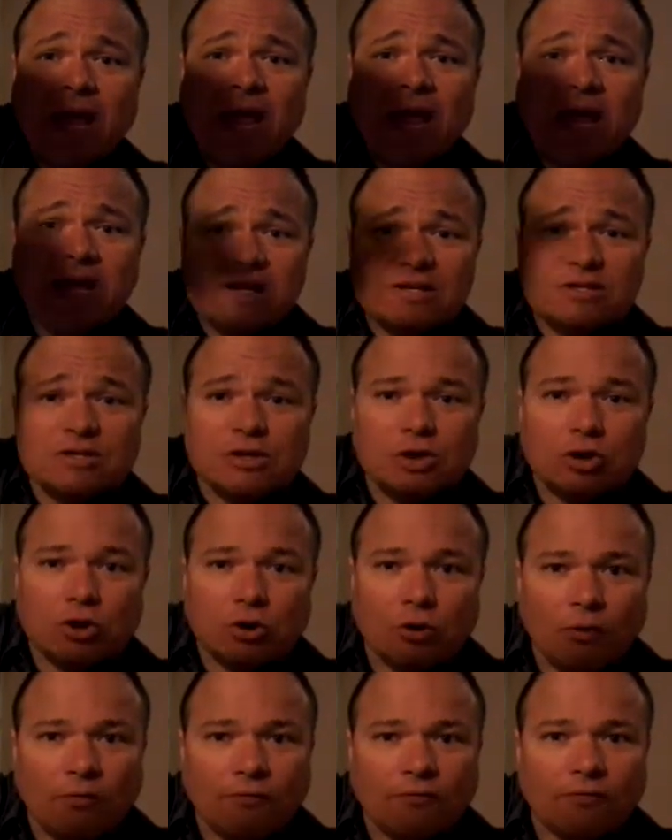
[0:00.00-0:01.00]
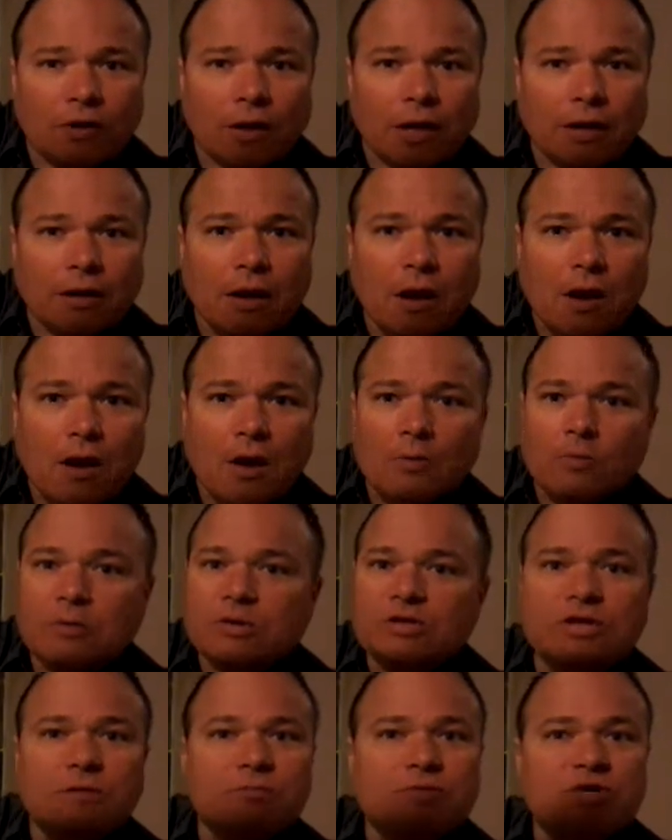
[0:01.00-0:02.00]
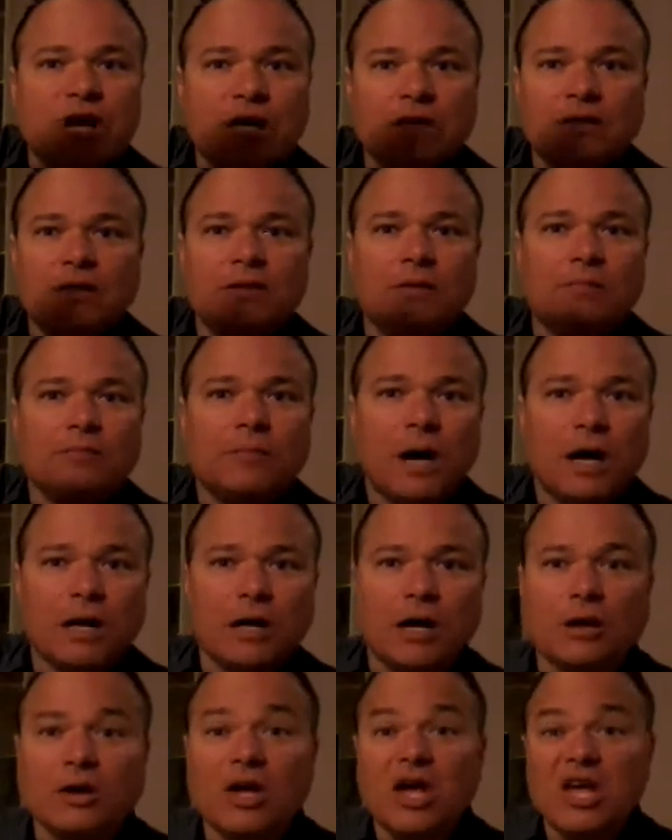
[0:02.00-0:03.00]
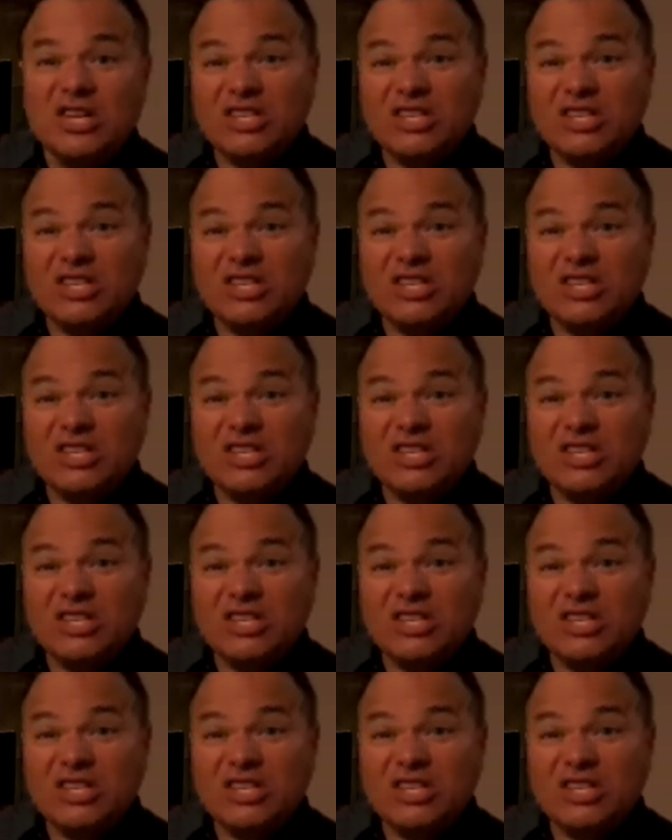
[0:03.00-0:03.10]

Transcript: and his girlfriend were subjected to Monarch